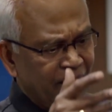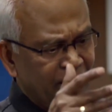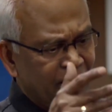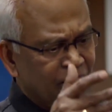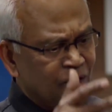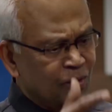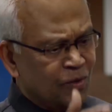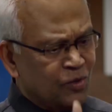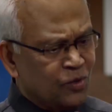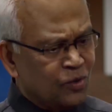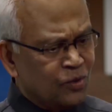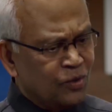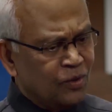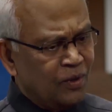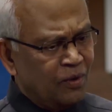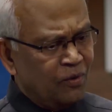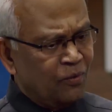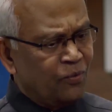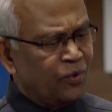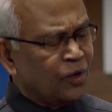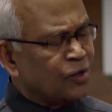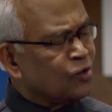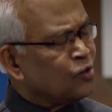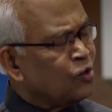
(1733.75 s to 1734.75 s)
it is
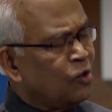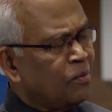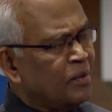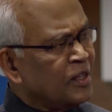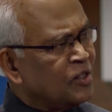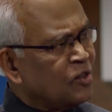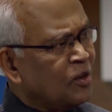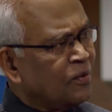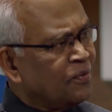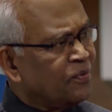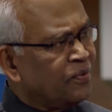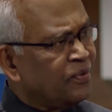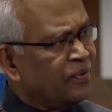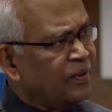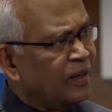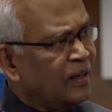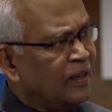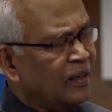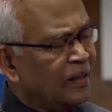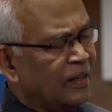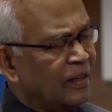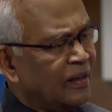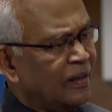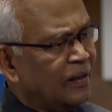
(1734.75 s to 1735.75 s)
for so much
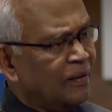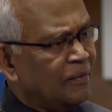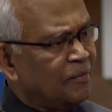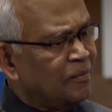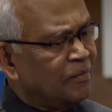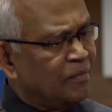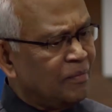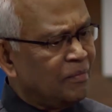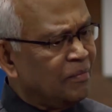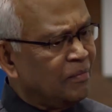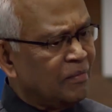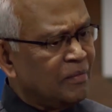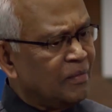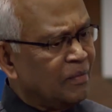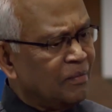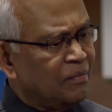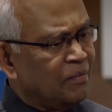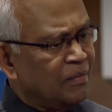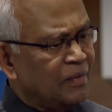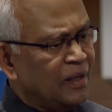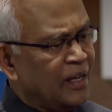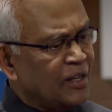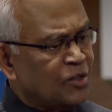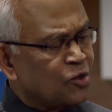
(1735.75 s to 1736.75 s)
of
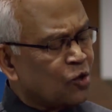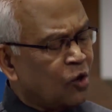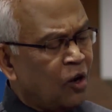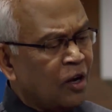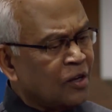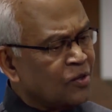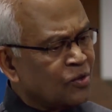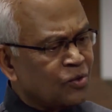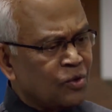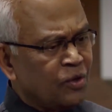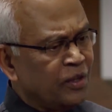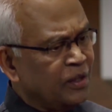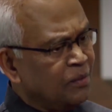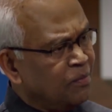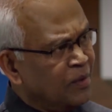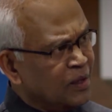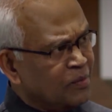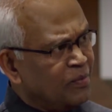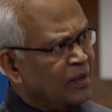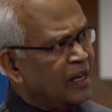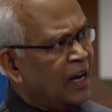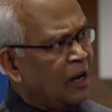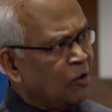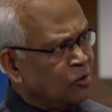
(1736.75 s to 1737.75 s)
less cost, so it
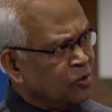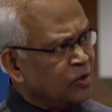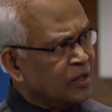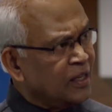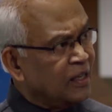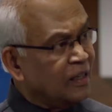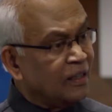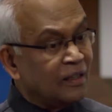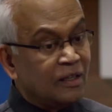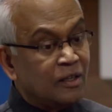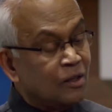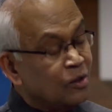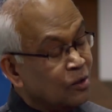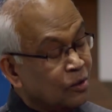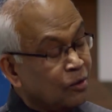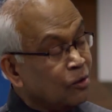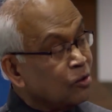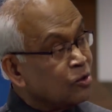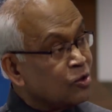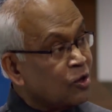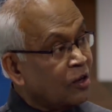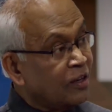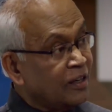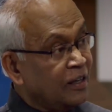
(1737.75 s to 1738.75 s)
must be lousy.
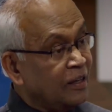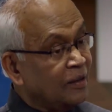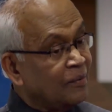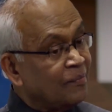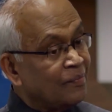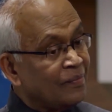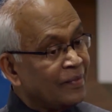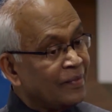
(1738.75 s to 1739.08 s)
No, sorry.